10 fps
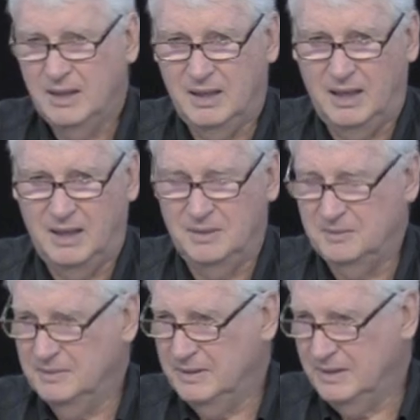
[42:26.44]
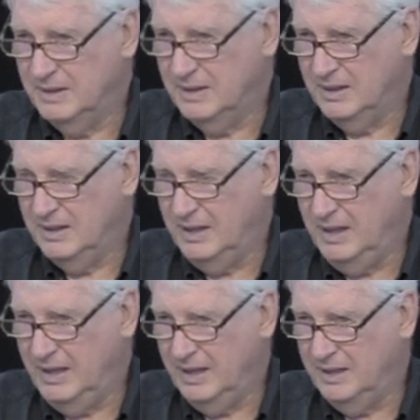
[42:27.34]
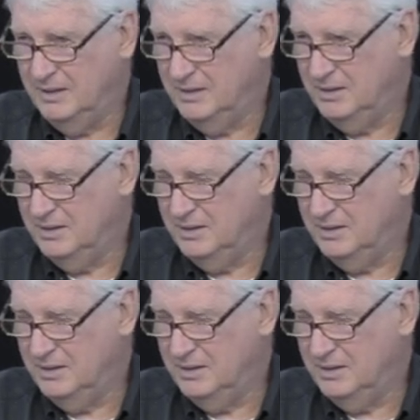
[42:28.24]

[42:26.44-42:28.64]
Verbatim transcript: Um, and